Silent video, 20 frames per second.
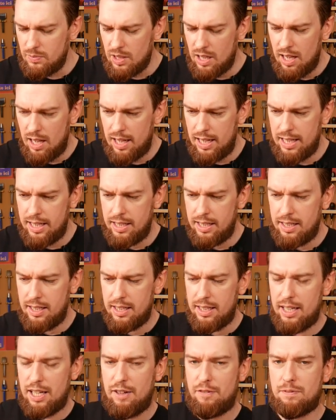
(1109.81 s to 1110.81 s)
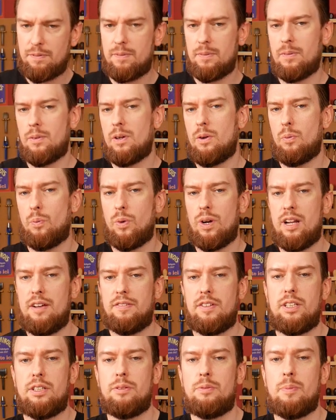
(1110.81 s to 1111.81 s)
I if
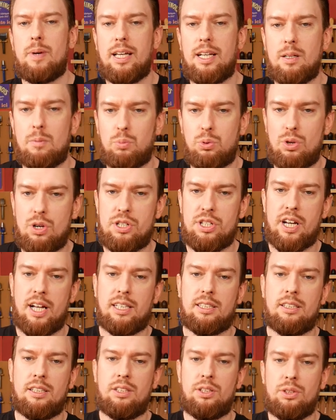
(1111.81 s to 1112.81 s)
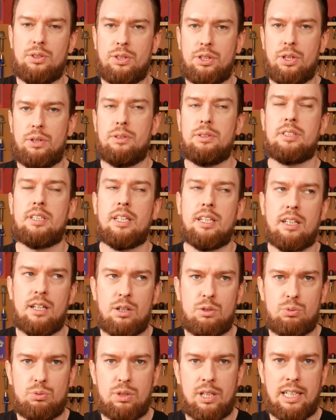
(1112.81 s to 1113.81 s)
whenever you make a project and you're using
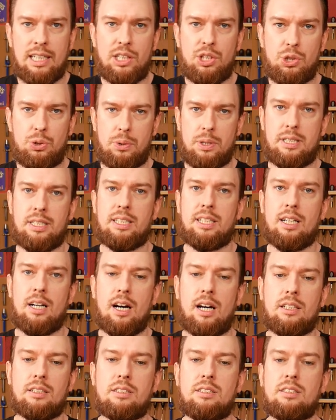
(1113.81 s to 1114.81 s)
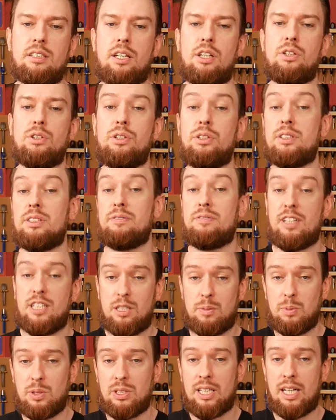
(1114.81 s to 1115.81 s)
a really choice cut, say you're using
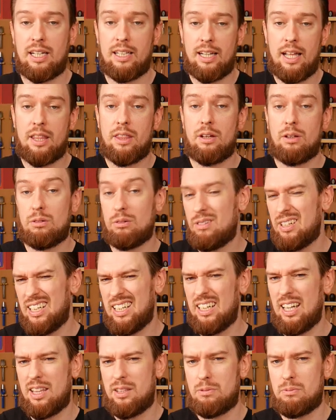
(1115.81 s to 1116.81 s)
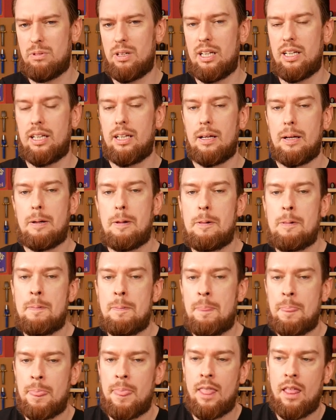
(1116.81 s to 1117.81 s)
vegetable tan leather or any leather really
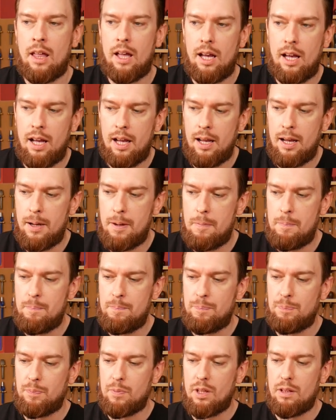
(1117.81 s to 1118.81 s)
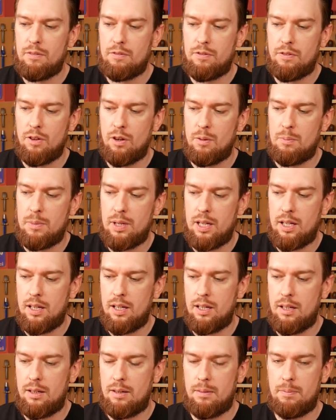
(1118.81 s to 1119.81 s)
um, from uh,
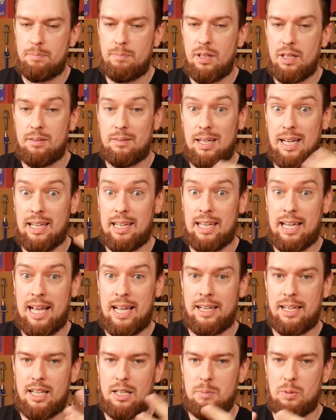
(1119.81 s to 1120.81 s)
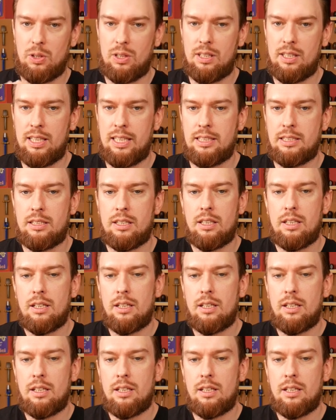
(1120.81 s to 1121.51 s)
a, a, land animal at least,